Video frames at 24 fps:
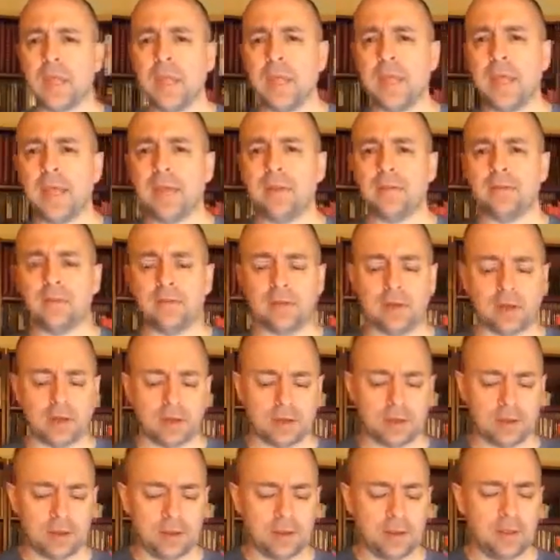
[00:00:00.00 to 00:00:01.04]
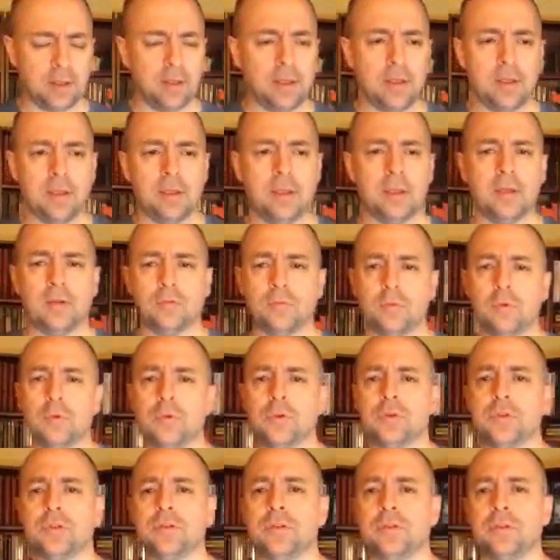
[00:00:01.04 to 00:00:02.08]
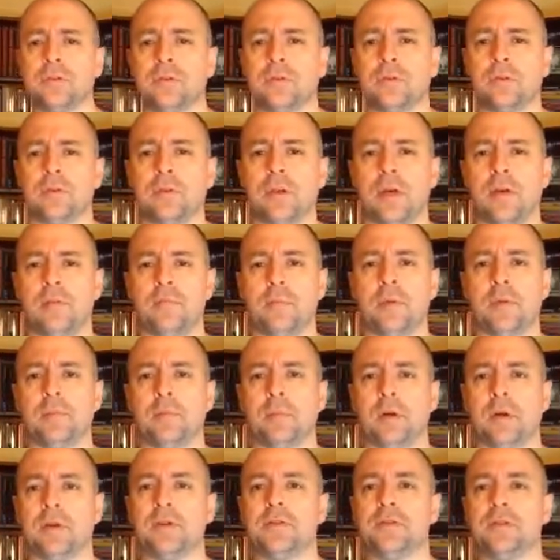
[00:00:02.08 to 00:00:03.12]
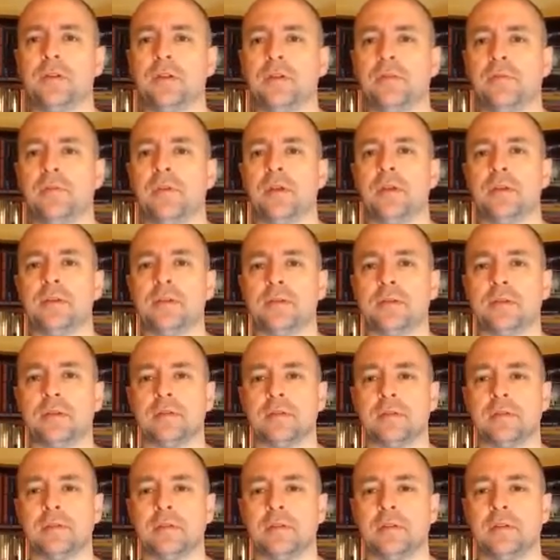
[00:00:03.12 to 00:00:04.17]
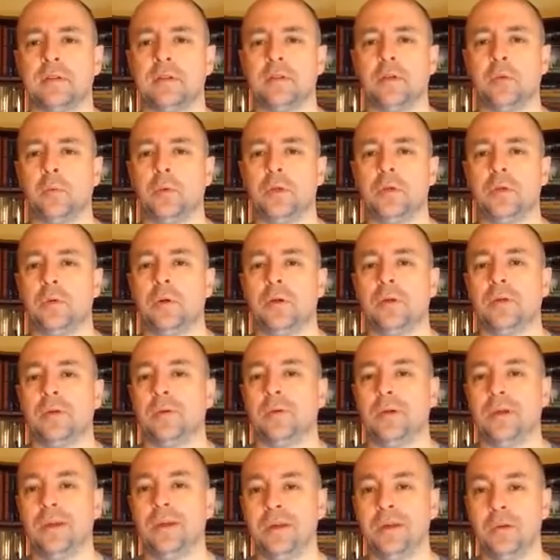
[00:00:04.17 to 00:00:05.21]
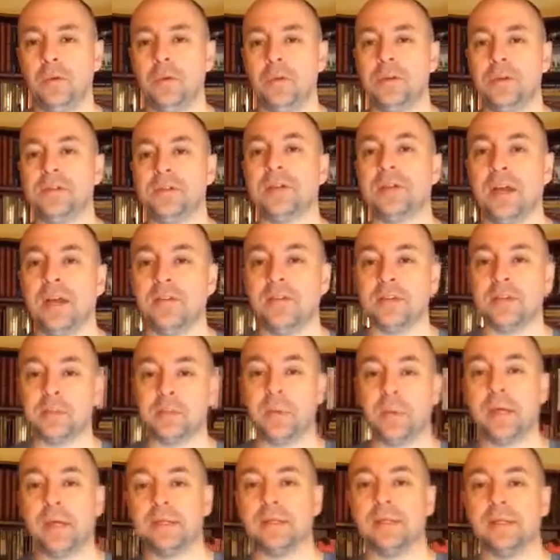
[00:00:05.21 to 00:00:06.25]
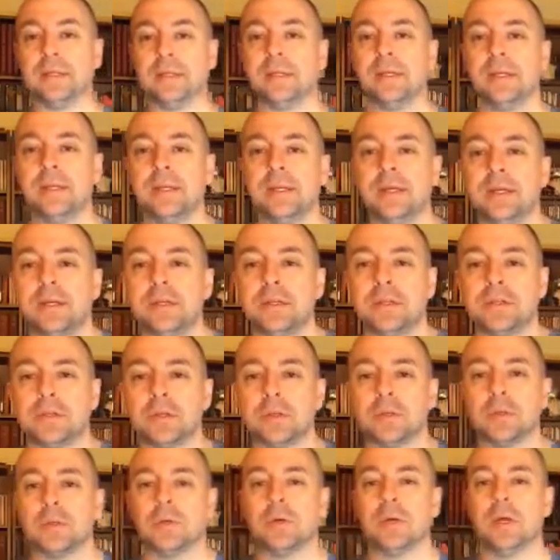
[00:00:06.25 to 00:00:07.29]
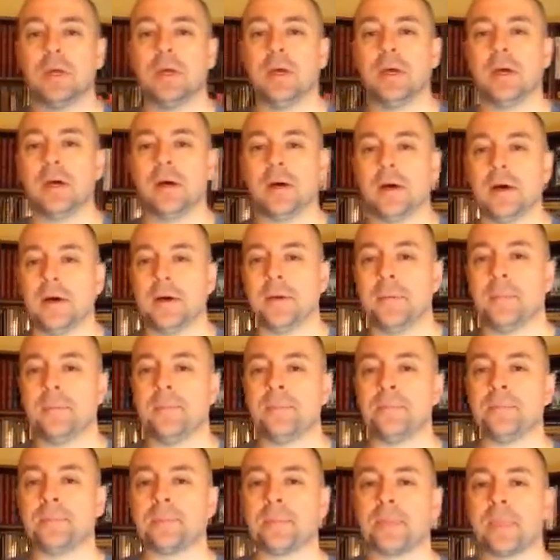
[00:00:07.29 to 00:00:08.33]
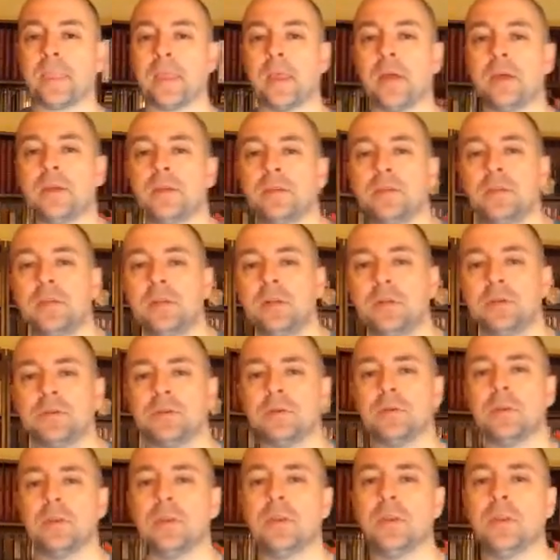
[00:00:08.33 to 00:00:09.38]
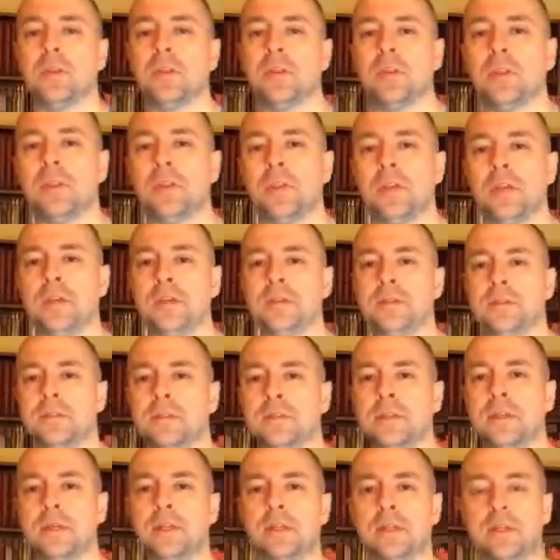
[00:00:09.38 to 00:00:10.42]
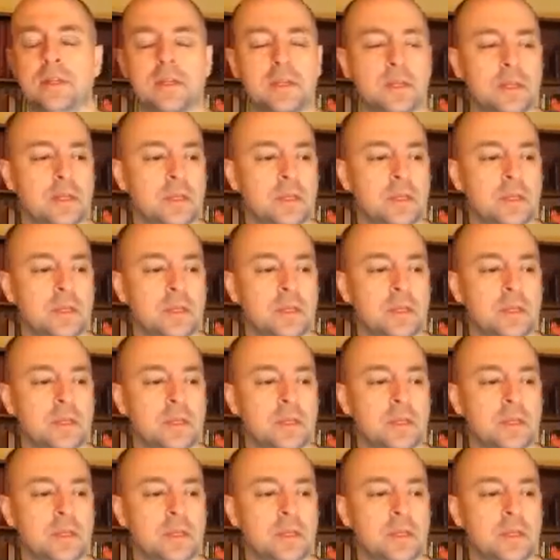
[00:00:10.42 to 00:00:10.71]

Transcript: and Roosh have been punched in the face. We just kind of expect it. So, so the thing is that,